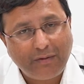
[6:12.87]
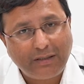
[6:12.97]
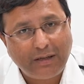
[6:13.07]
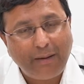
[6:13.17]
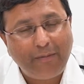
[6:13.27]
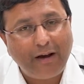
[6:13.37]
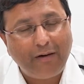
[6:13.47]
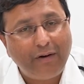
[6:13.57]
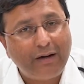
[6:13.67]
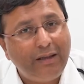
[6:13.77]
which
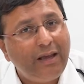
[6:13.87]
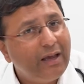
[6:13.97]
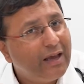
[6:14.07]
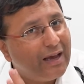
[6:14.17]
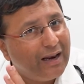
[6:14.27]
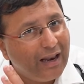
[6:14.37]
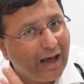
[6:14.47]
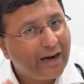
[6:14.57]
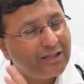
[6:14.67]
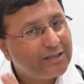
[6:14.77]
affect the
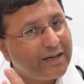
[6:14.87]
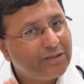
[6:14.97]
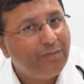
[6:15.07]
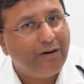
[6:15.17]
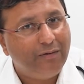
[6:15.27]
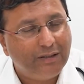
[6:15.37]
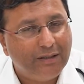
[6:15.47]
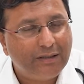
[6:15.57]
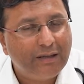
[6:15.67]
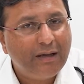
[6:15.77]
large size blood
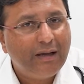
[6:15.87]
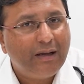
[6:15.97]
vessels.